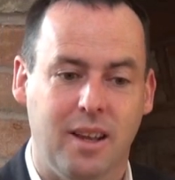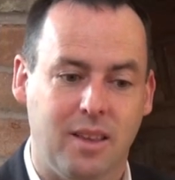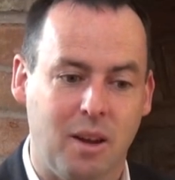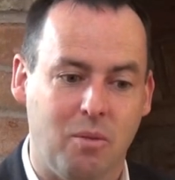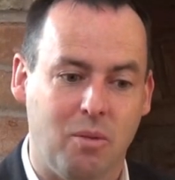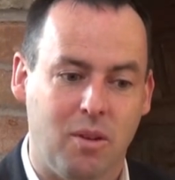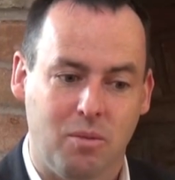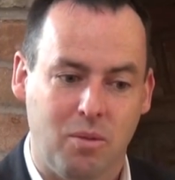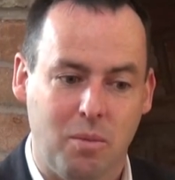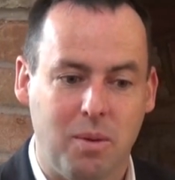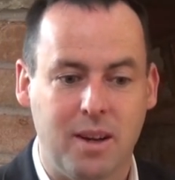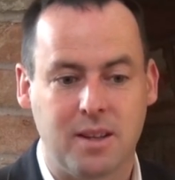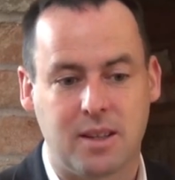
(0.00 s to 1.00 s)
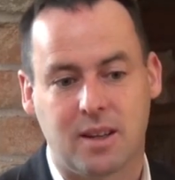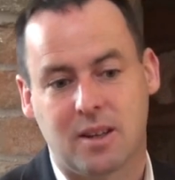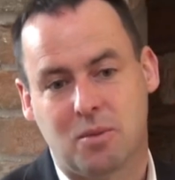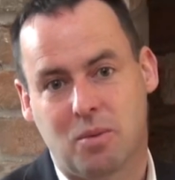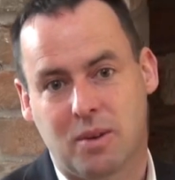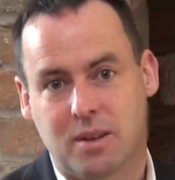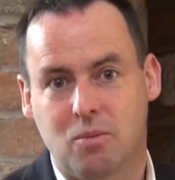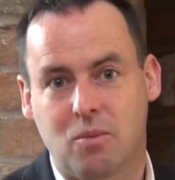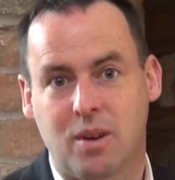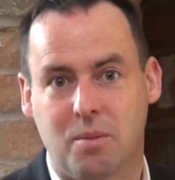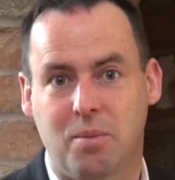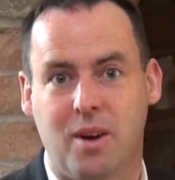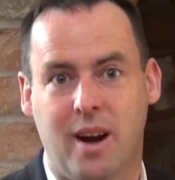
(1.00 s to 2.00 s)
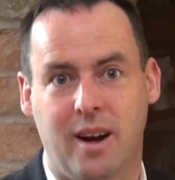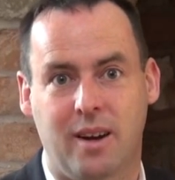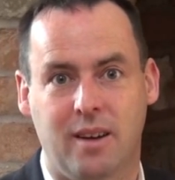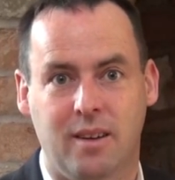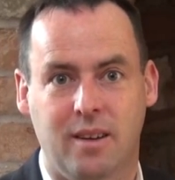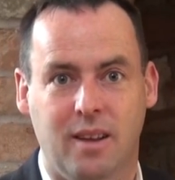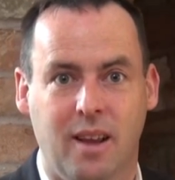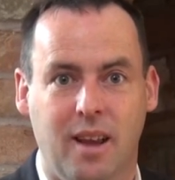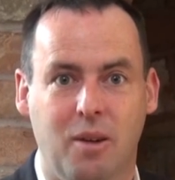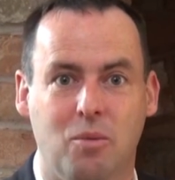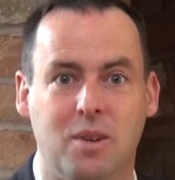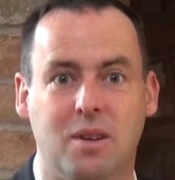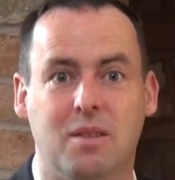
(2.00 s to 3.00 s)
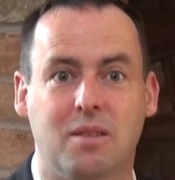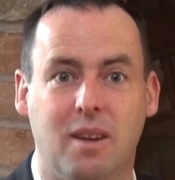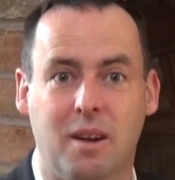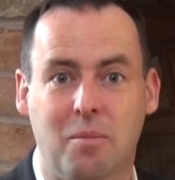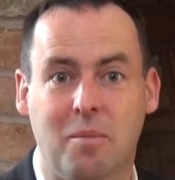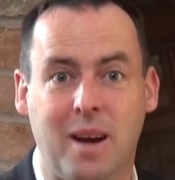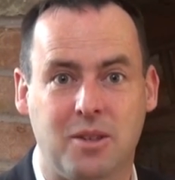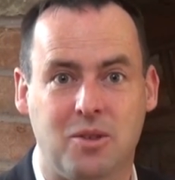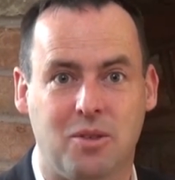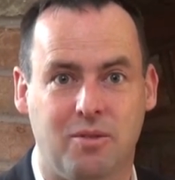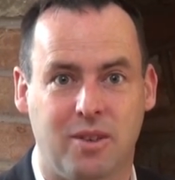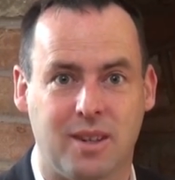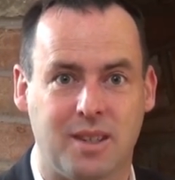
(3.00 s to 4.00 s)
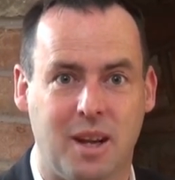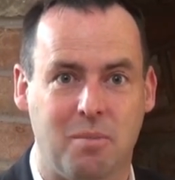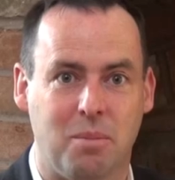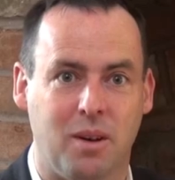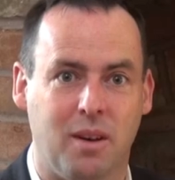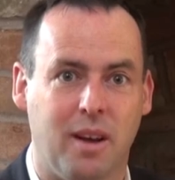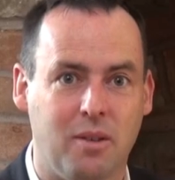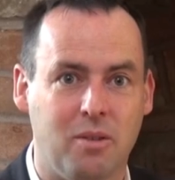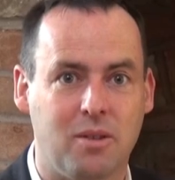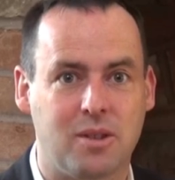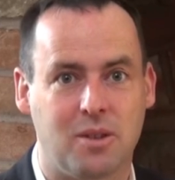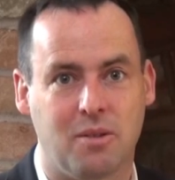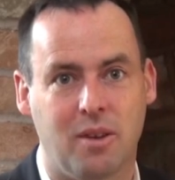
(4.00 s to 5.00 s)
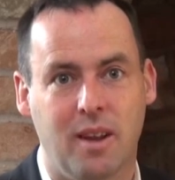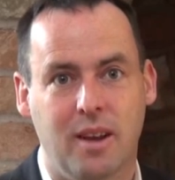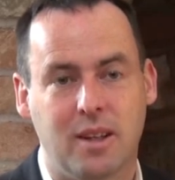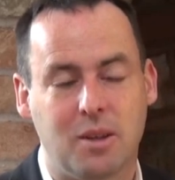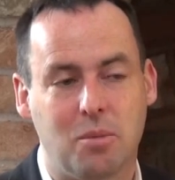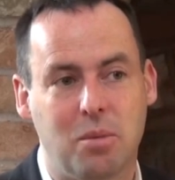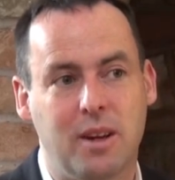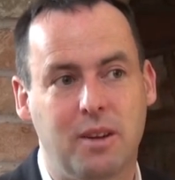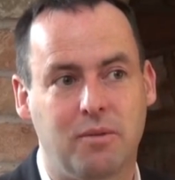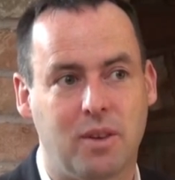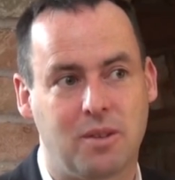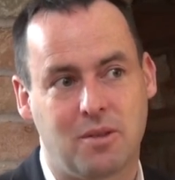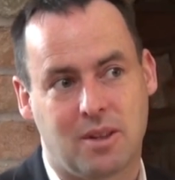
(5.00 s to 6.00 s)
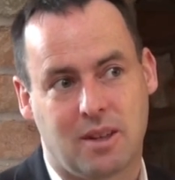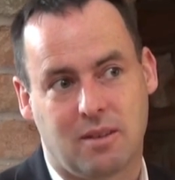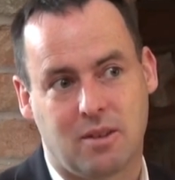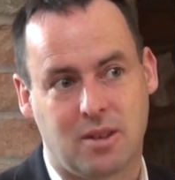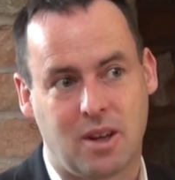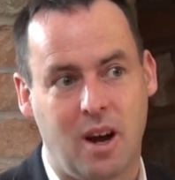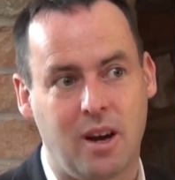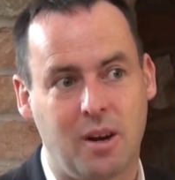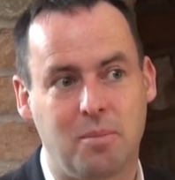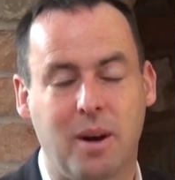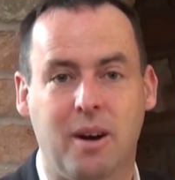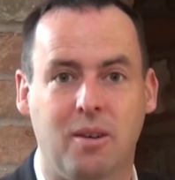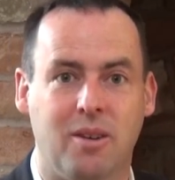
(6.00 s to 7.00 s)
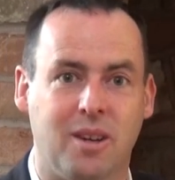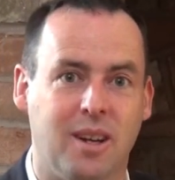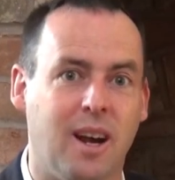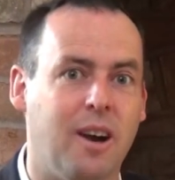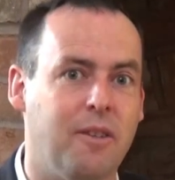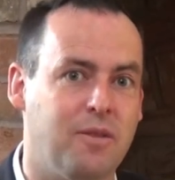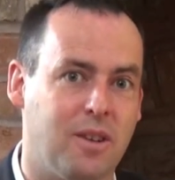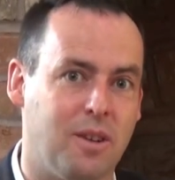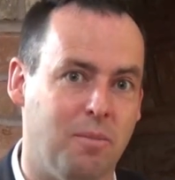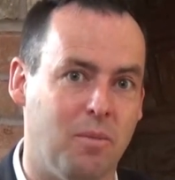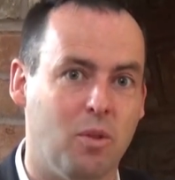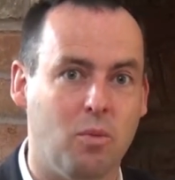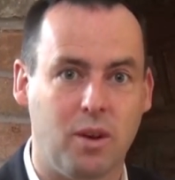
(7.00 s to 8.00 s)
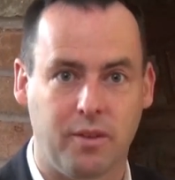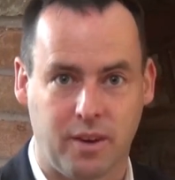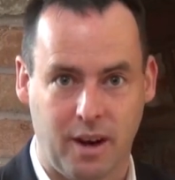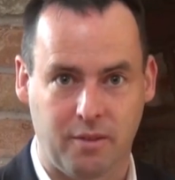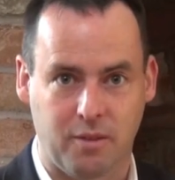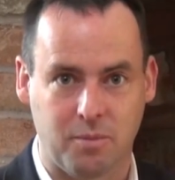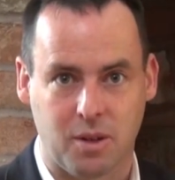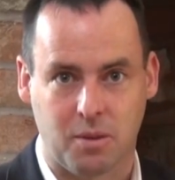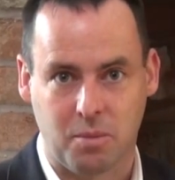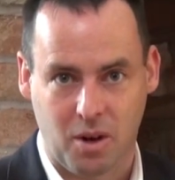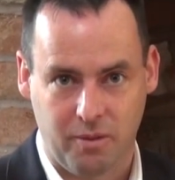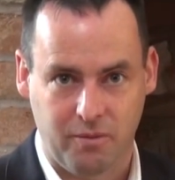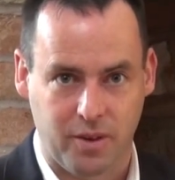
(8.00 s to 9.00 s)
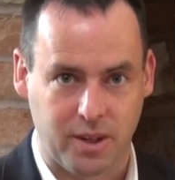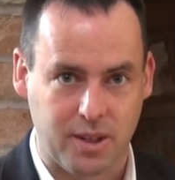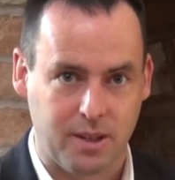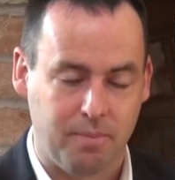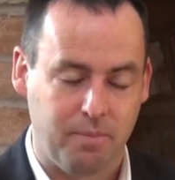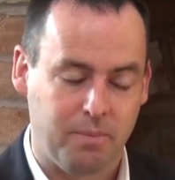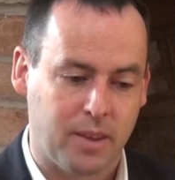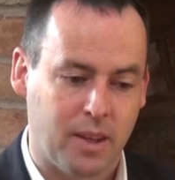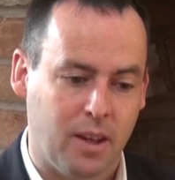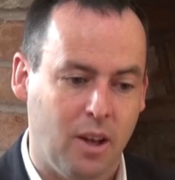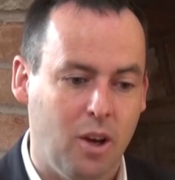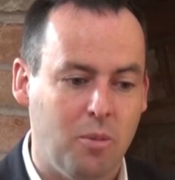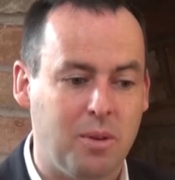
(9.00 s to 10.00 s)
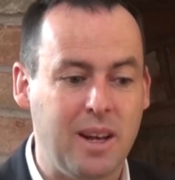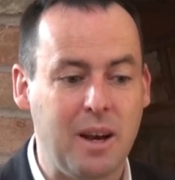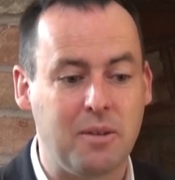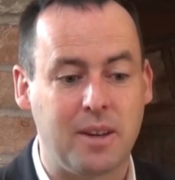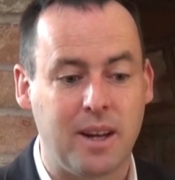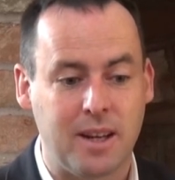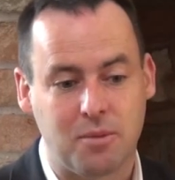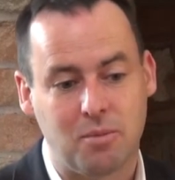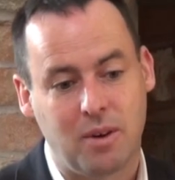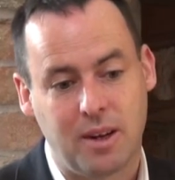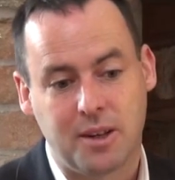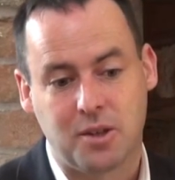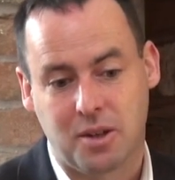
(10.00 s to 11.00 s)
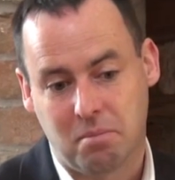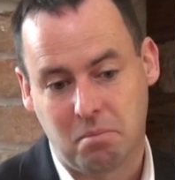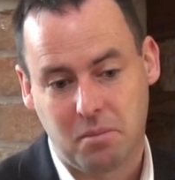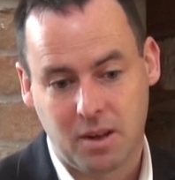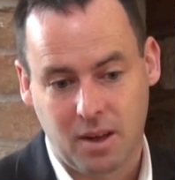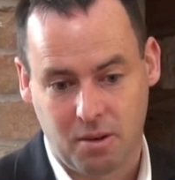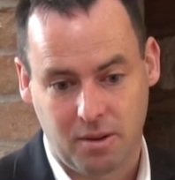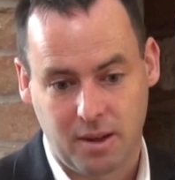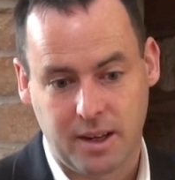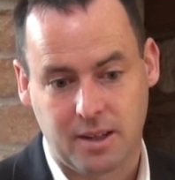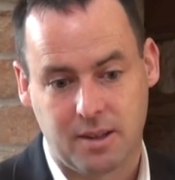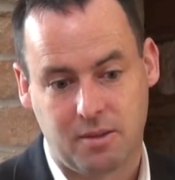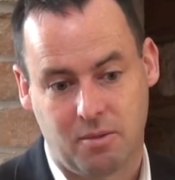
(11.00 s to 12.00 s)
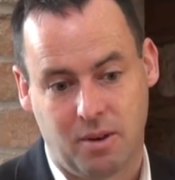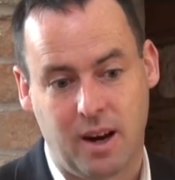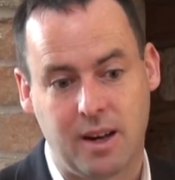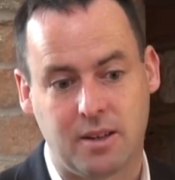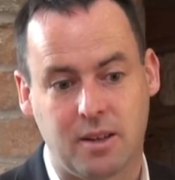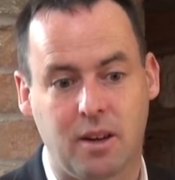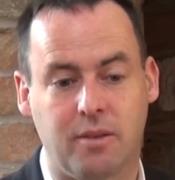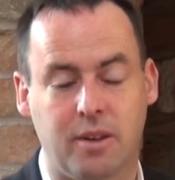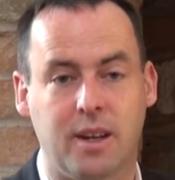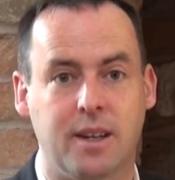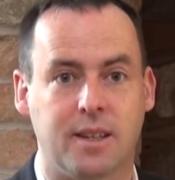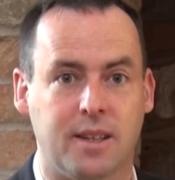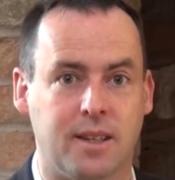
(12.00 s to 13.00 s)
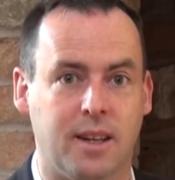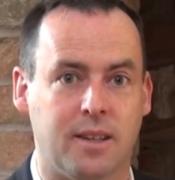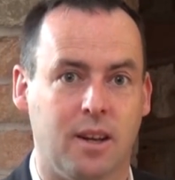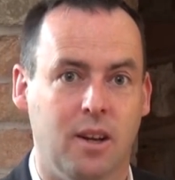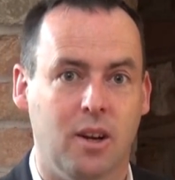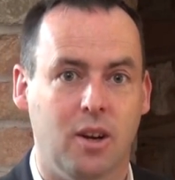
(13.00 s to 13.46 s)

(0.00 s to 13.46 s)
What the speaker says: they were replacing it with a prayer, with mantra, for example. And also the belief that there's a higher power looking after them would have given them some comfort. But nowadays religion, the reality of it is that